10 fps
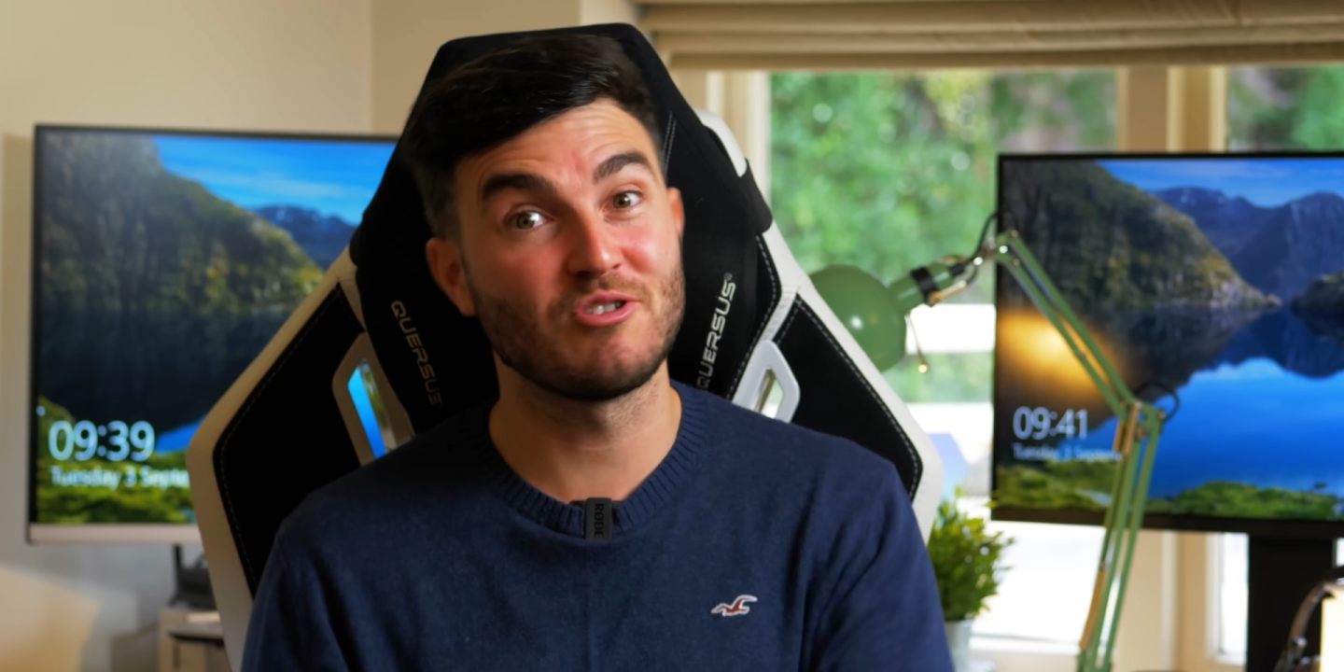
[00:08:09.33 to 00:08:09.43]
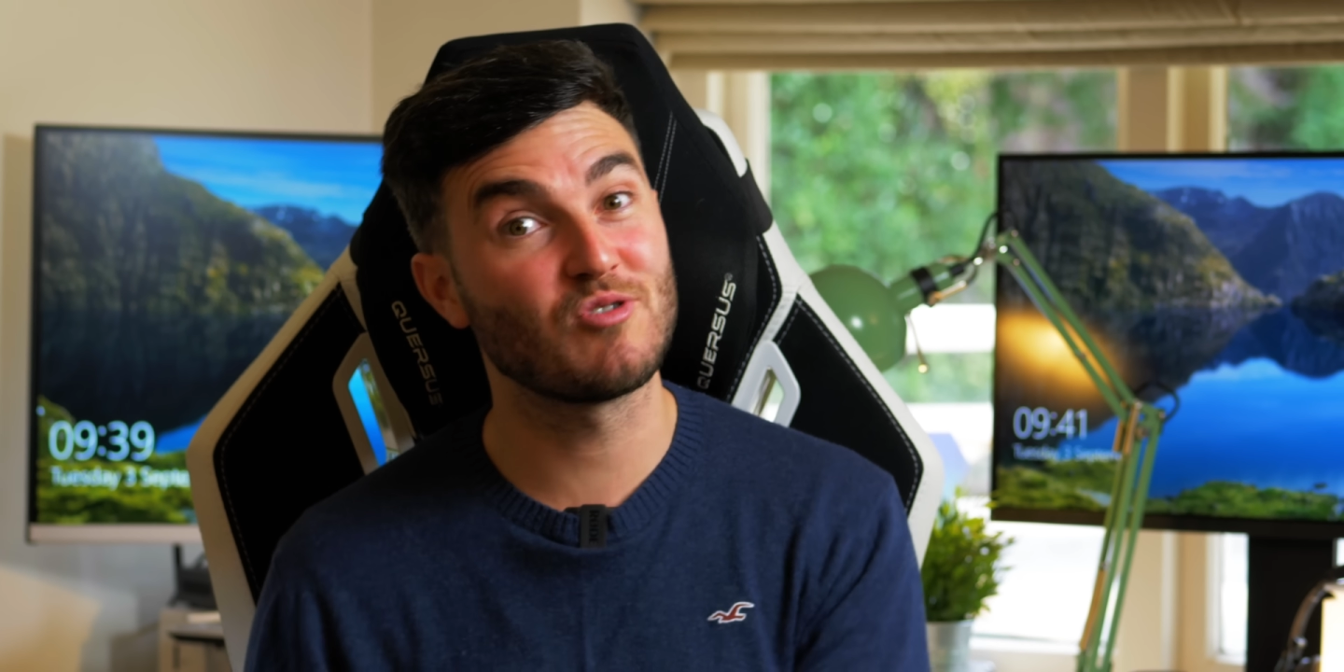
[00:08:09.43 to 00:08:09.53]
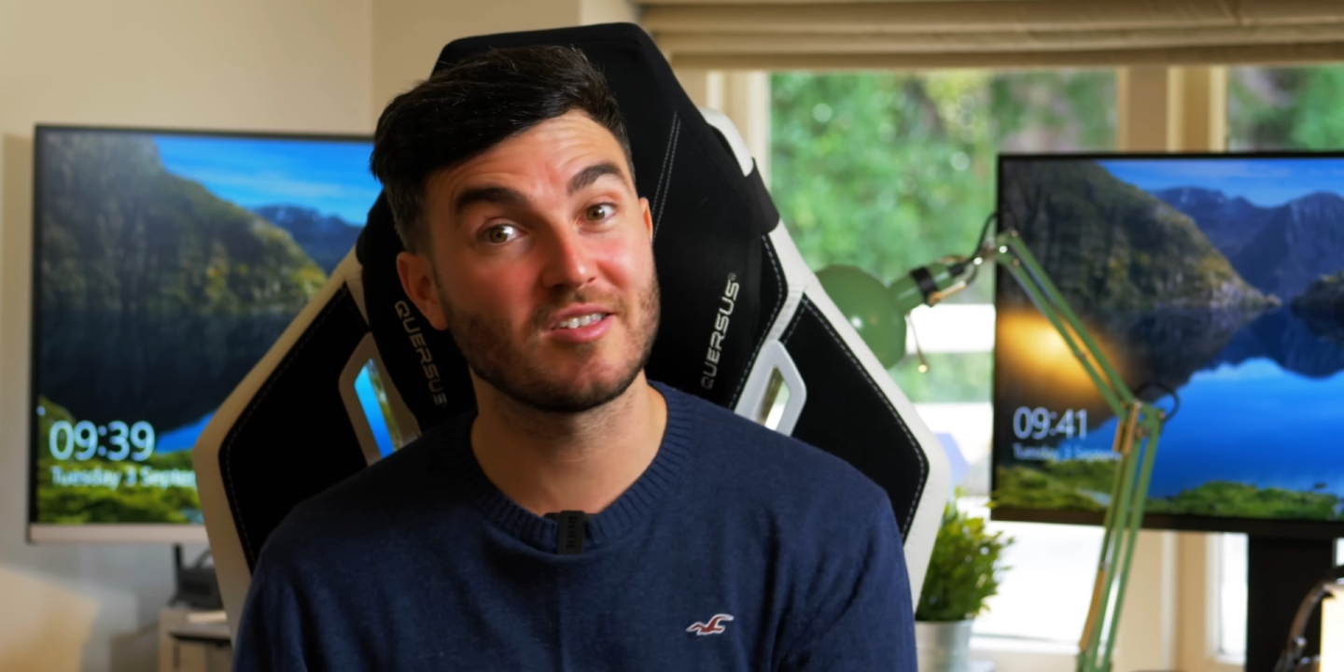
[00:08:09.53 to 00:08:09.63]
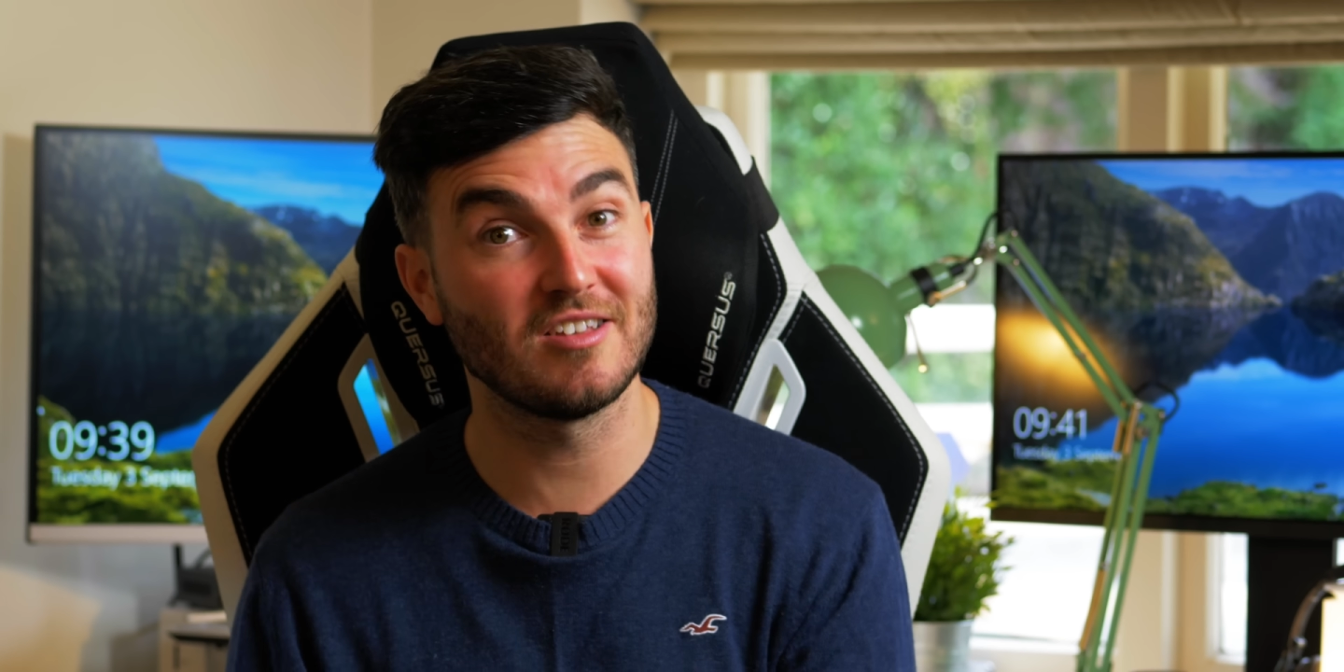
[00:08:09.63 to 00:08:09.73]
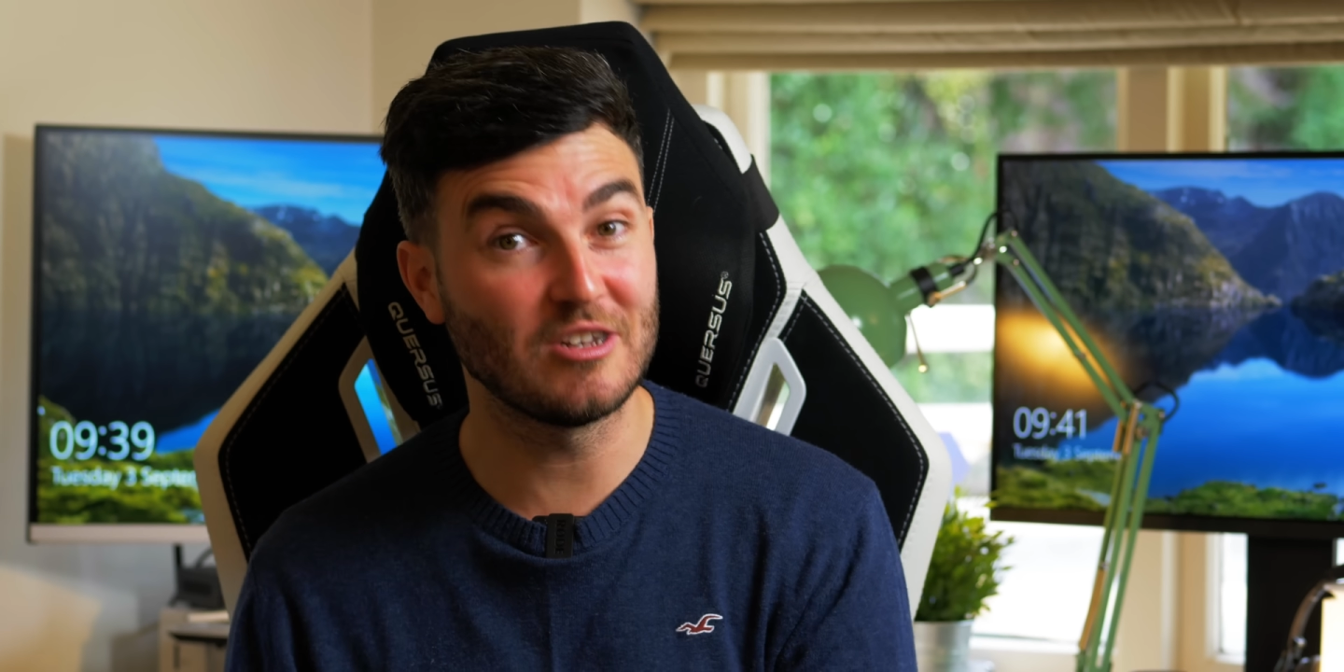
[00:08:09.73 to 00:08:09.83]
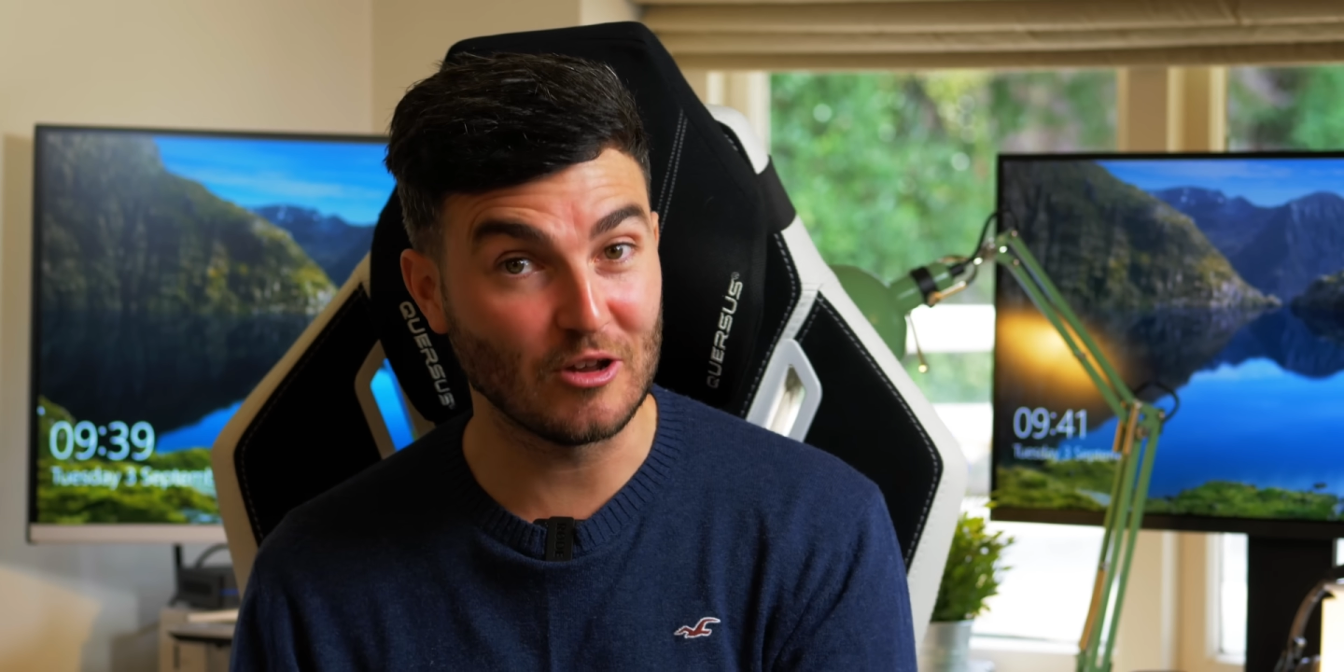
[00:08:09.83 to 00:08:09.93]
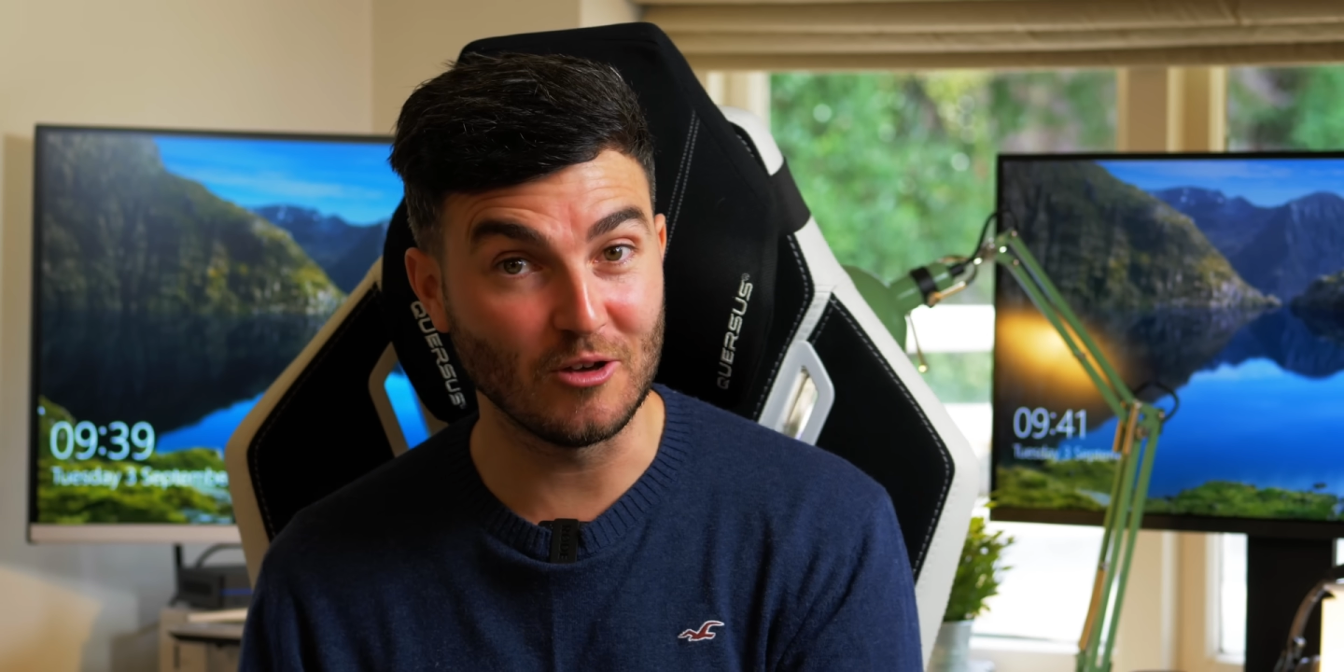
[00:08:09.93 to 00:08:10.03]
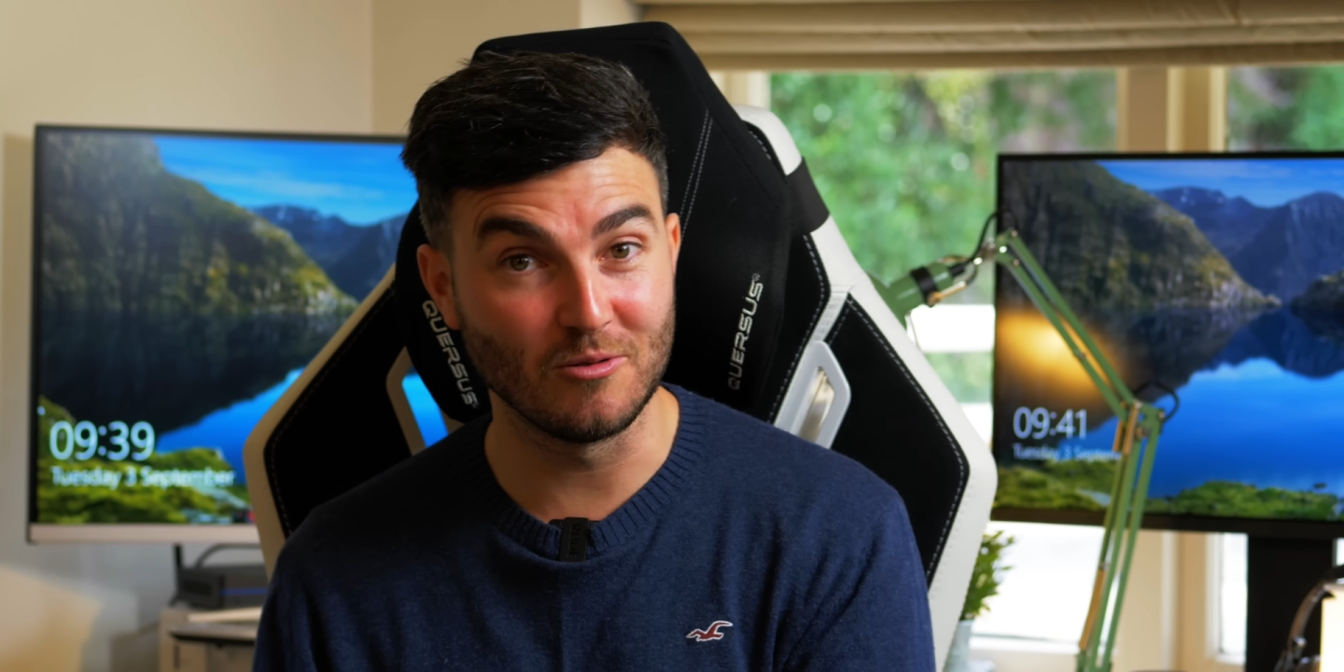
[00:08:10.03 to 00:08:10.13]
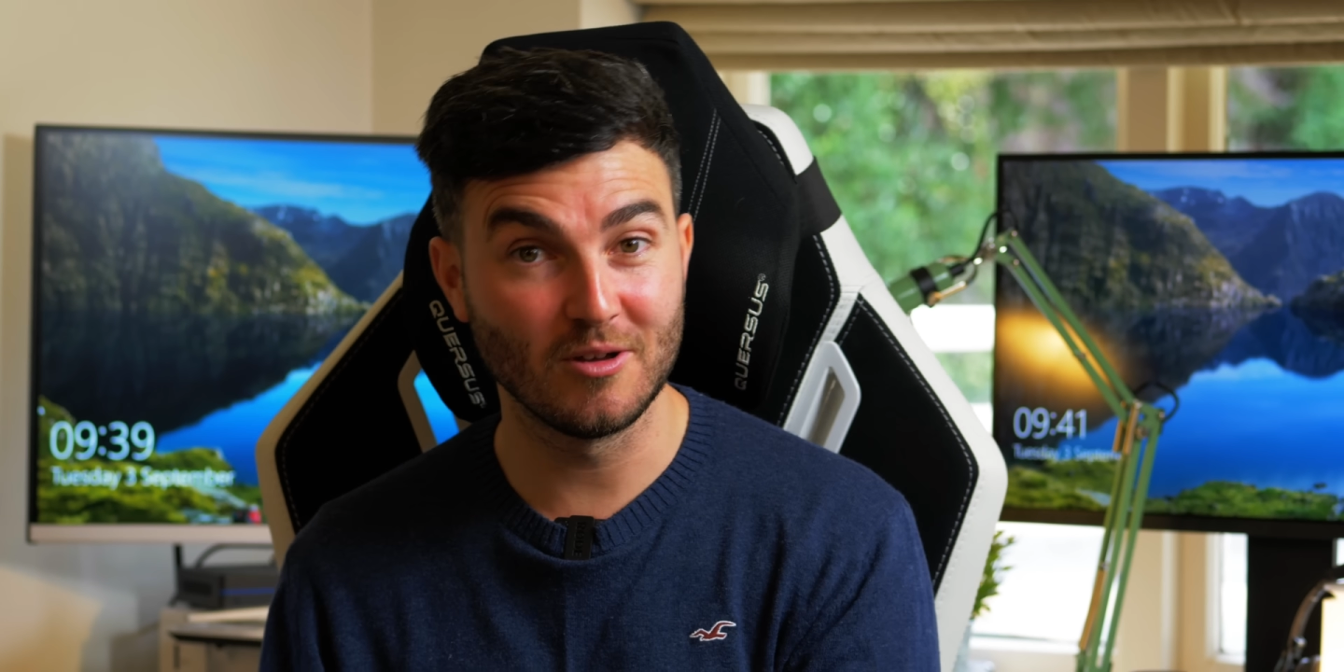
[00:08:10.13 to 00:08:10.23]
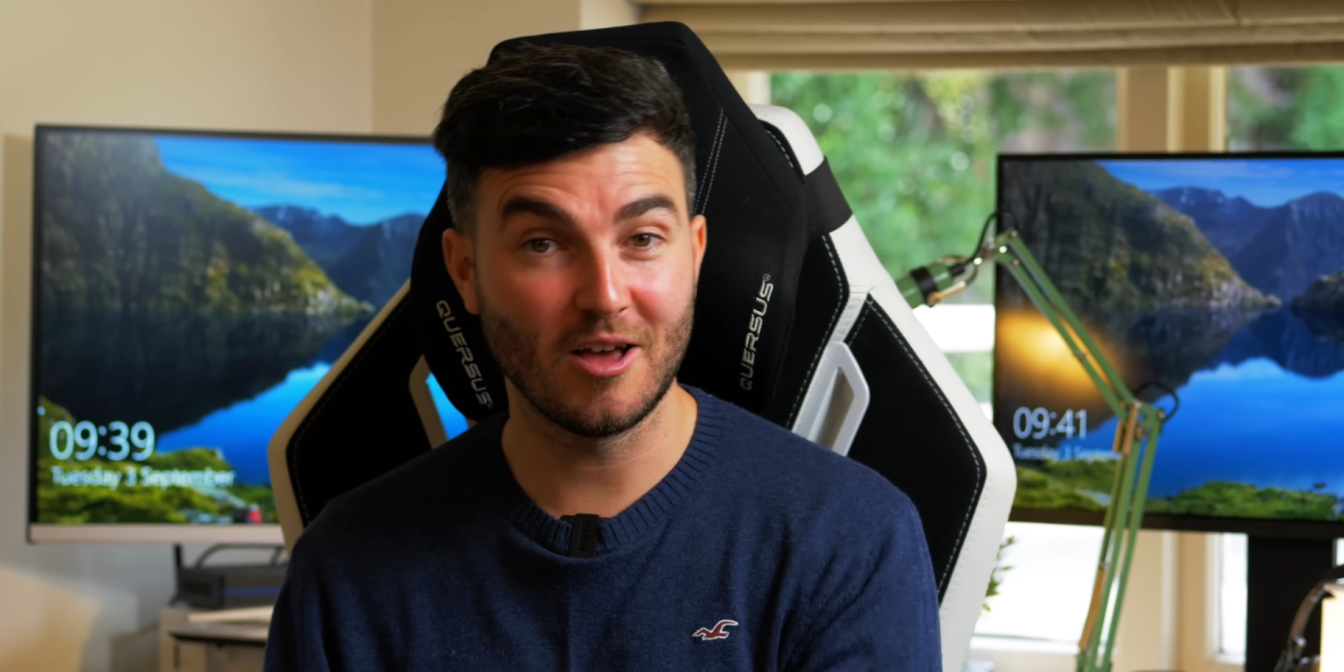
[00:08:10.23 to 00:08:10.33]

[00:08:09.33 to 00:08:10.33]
interested too.